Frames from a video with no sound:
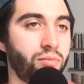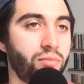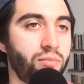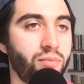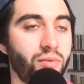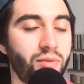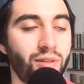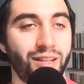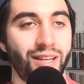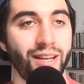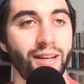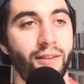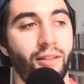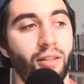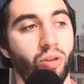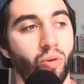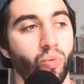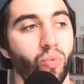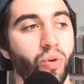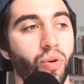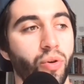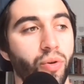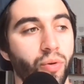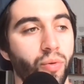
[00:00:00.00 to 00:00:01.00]
get
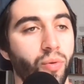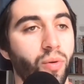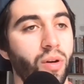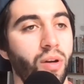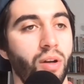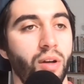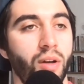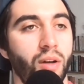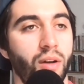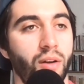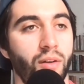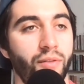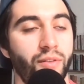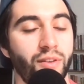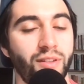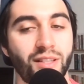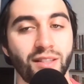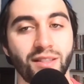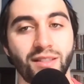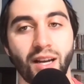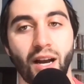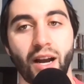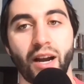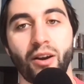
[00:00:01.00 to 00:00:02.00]
through this
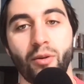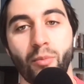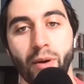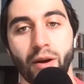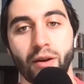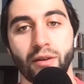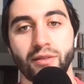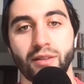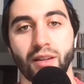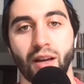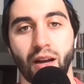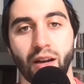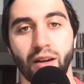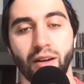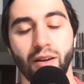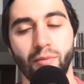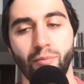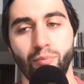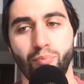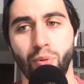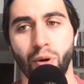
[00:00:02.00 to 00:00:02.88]
entire marathon.